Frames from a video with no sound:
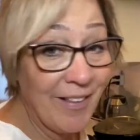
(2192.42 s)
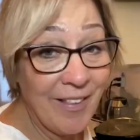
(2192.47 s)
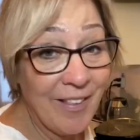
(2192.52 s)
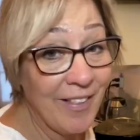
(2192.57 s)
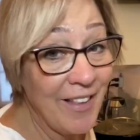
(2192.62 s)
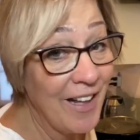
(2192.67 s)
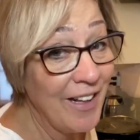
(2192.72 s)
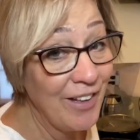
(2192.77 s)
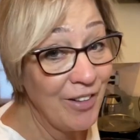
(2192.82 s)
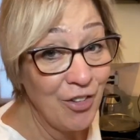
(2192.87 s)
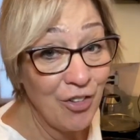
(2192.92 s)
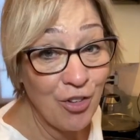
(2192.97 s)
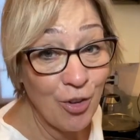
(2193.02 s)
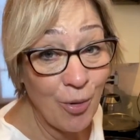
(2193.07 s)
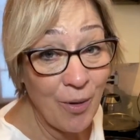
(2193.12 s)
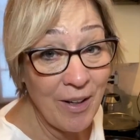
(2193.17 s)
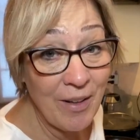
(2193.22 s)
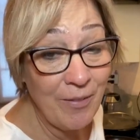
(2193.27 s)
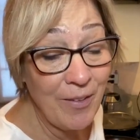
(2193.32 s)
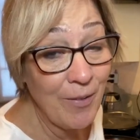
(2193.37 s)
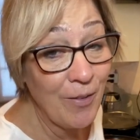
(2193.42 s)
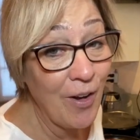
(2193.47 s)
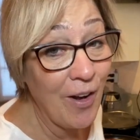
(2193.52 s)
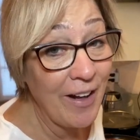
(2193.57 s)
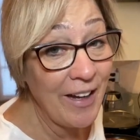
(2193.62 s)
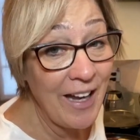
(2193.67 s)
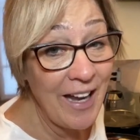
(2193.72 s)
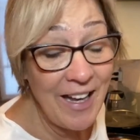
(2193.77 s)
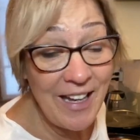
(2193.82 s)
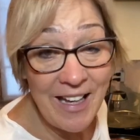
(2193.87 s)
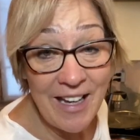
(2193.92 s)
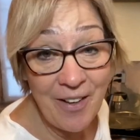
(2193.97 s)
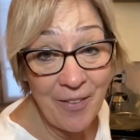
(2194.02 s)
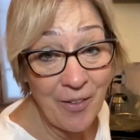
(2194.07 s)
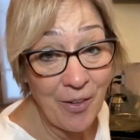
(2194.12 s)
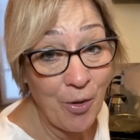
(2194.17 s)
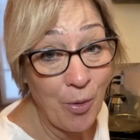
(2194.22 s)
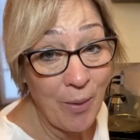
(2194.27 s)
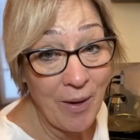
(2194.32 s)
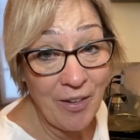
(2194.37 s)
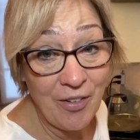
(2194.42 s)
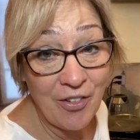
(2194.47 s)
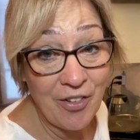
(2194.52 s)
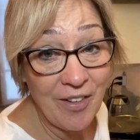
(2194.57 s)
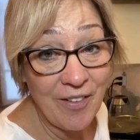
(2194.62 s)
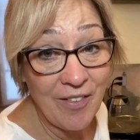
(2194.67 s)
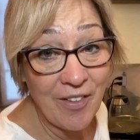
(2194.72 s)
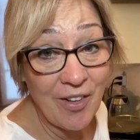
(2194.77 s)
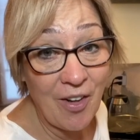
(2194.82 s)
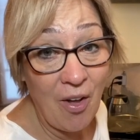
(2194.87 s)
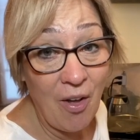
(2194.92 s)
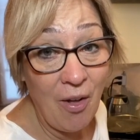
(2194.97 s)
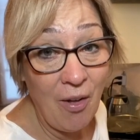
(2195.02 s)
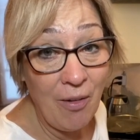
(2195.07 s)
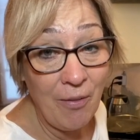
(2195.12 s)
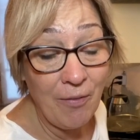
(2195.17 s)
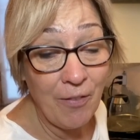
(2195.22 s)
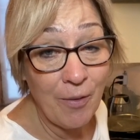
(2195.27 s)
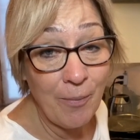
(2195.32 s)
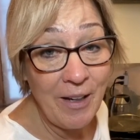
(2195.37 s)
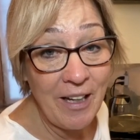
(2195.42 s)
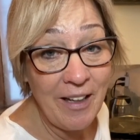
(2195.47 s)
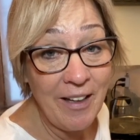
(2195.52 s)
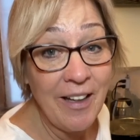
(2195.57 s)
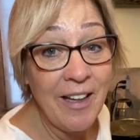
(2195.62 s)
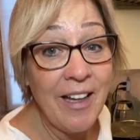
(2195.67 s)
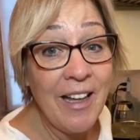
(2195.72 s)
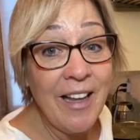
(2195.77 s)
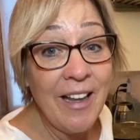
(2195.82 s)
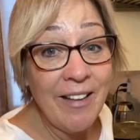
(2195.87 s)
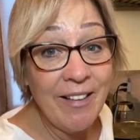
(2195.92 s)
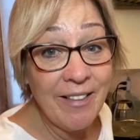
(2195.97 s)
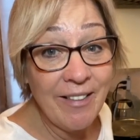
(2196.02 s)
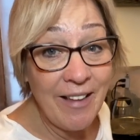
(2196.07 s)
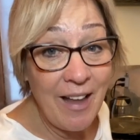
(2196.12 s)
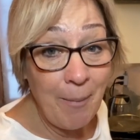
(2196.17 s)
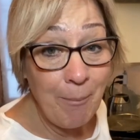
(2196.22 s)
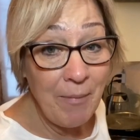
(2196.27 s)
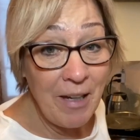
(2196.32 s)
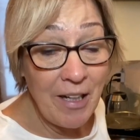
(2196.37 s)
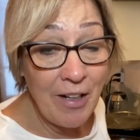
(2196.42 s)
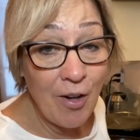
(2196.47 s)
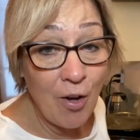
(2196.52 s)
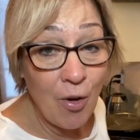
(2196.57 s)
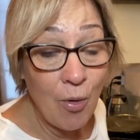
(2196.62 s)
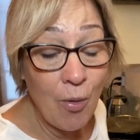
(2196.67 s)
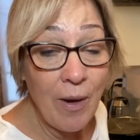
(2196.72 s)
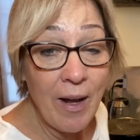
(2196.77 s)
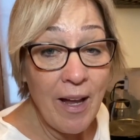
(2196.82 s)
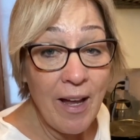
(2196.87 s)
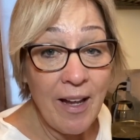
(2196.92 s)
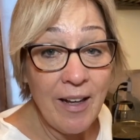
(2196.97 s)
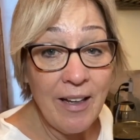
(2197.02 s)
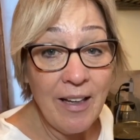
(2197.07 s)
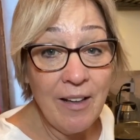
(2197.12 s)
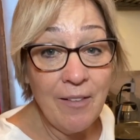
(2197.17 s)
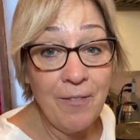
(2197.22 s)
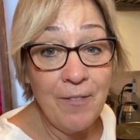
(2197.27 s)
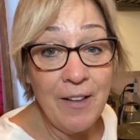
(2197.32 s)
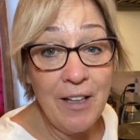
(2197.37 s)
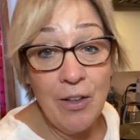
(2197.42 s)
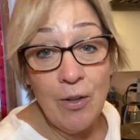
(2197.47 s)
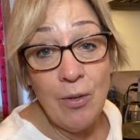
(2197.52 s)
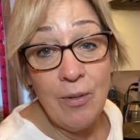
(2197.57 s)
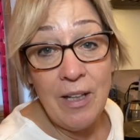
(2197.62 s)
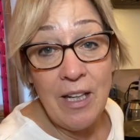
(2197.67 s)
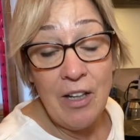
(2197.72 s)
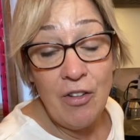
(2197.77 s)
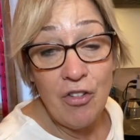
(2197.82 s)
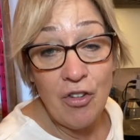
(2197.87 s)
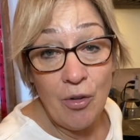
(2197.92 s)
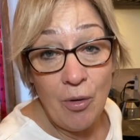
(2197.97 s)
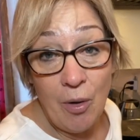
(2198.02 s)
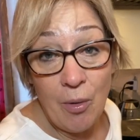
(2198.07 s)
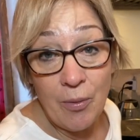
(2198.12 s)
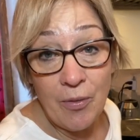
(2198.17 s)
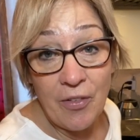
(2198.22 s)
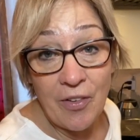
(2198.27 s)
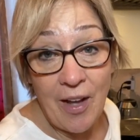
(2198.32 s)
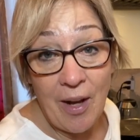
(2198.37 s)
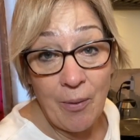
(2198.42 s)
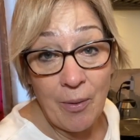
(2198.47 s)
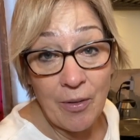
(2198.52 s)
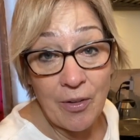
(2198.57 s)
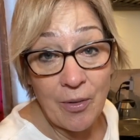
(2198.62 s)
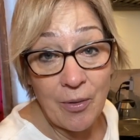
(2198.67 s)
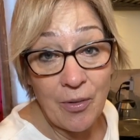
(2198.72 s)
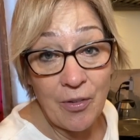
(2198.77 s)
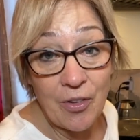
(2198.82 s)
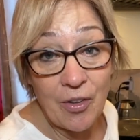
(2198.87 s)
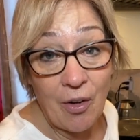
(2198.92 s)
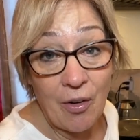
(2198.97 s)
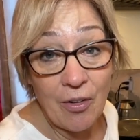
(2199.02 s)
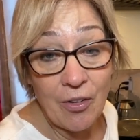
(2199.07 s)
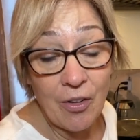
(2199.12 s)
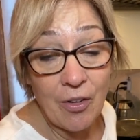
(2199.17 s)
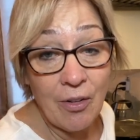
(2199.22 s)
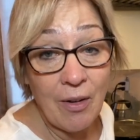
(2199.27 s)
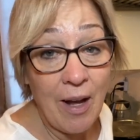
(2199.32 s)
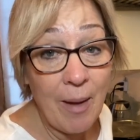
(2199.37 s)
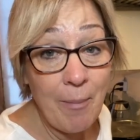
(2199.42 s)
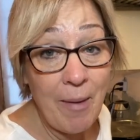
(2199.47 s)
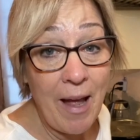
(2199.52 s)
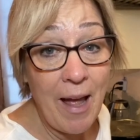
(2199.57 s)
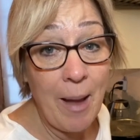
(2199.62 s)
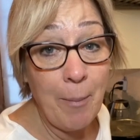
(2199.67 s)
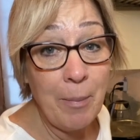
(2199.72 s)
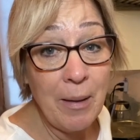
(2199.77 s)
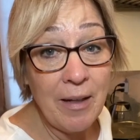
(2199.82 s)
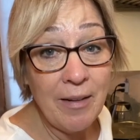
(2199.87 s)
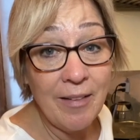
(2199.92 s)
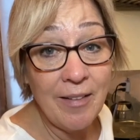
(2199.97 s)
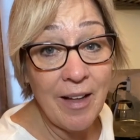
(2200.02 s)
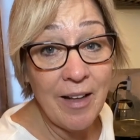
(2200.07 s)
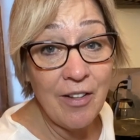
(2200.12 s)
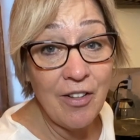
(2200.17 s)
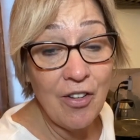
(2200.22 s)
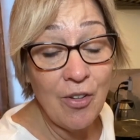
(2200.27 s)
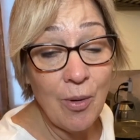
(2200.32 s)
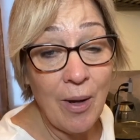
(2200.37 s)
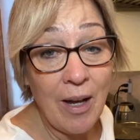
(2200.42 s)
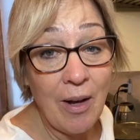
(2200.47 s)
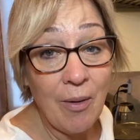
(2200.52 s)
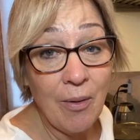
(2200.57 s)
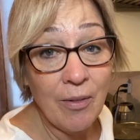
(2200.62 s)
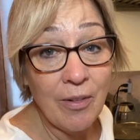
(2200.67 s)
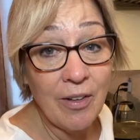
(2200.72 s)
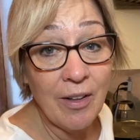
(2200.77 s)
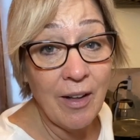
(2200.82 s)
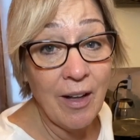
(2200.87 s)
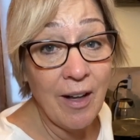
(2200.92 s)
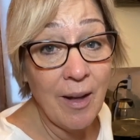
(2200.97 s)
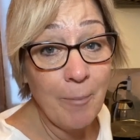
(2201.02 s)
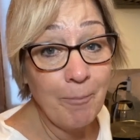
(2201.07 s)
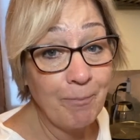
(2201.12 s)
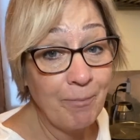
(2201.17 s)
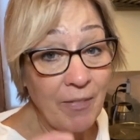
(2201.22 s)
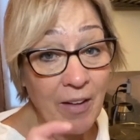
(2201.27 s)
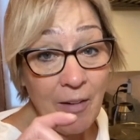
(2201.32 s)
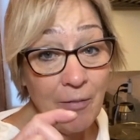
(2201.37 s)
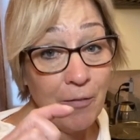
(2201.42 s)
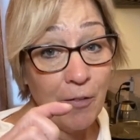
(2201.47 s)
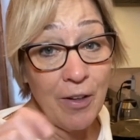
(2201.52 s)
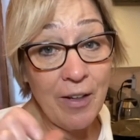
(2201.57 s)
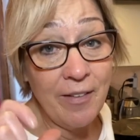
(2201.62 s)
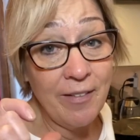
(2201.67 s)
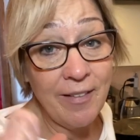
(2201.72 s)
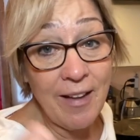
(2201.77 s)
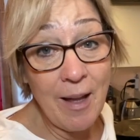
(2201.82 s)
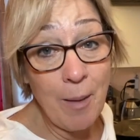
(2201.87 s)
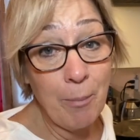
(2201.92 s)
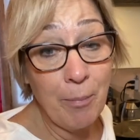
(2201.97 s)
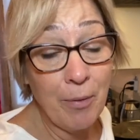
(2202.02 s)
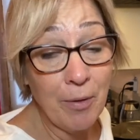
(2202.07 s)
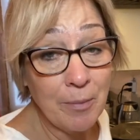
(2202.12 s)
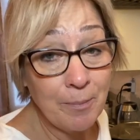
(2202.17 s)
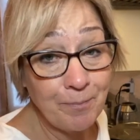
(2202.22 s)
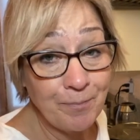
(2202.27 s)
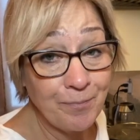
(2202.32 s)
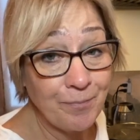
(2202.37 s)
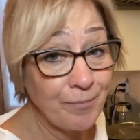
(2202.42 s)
then enjoy. If you've got any other questions at all for me, let me know. And if you need your own sourdough starter, I'm happy to send you out a free sample